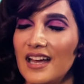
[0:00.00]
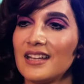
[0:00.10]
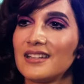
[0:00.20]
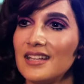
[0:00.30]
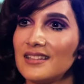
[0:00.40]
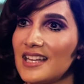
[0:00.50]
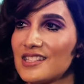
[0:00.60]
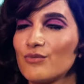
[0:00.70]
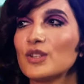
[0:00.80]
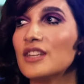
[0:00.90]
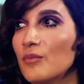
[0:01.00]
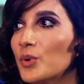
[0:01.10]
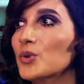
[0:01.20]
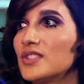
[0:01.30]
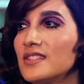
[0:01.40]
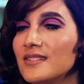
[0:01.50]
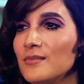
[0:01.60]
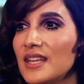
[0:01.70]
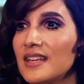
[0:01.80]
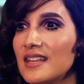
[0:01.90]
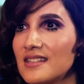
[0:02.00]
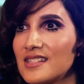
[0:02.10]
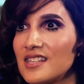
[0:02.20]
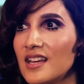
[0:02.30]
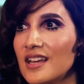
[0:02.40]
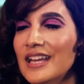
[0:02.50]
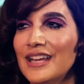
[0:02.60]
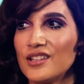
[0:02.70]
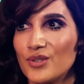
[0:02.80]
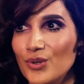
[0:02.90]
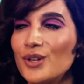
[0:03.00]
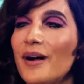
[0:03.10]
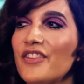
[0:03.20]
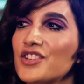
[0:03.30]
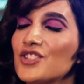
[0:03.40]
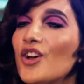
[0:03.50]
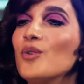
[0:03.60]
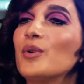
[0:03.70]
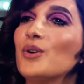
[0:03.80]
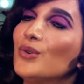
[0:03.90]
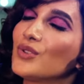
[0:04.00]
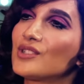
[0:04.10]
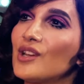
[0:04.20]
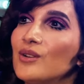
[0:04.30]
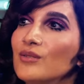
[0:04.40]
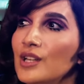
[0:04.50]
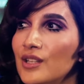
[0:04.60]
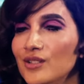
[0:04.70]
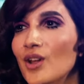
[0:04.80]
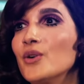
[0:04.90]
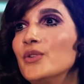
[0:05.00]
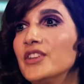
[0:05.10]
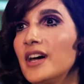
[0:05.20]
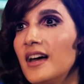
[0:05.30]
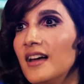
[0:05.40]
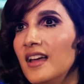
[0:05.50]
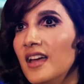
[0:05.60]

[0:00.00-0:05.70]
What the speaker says: And I think that's really important to me, is to talk about the show, but also know that